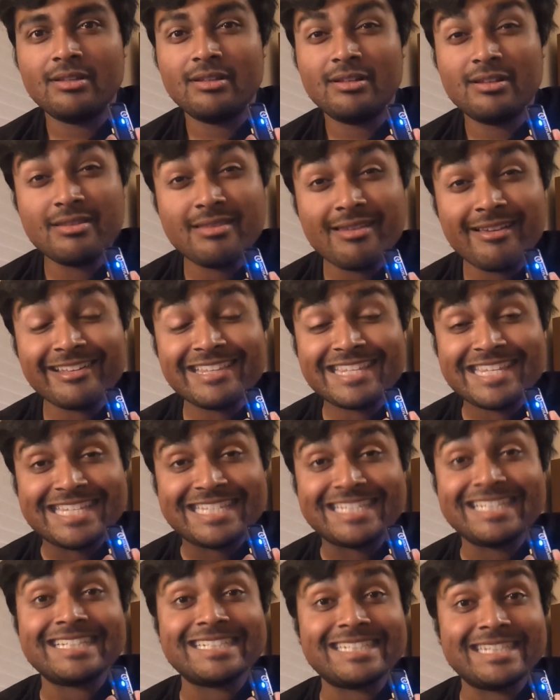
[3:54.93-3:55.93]

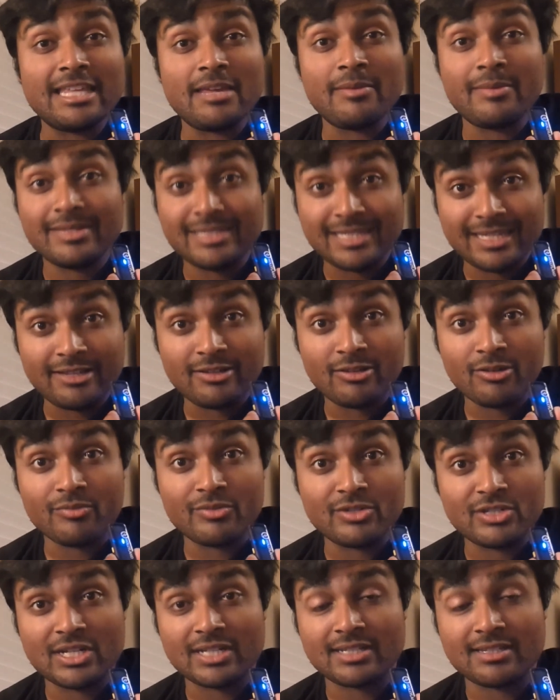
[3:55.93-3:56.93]
96 in the MAT and got
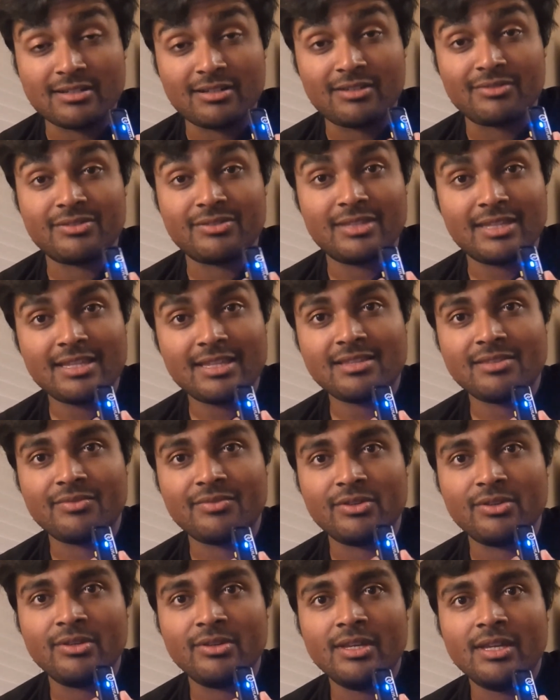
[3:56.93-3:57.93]
rejected after the
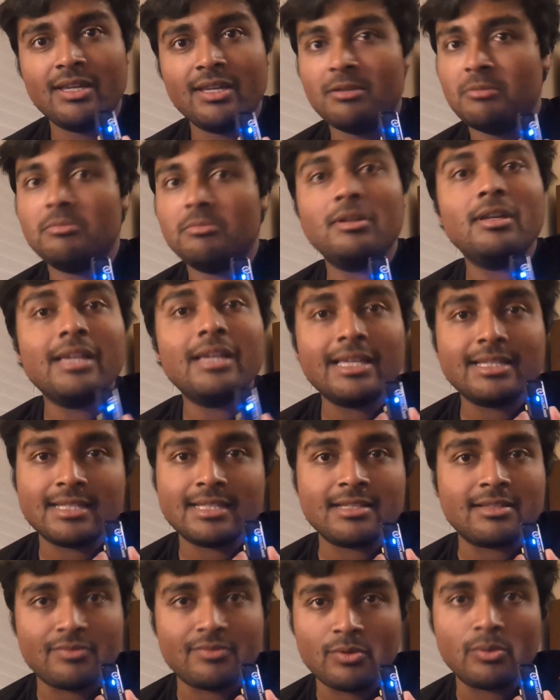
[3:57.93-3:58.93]
interview. His
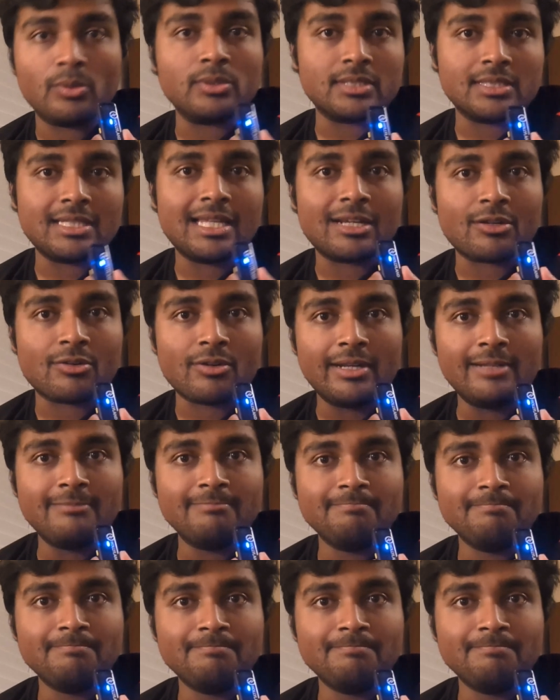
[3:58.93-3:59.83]
interview wasn't that great.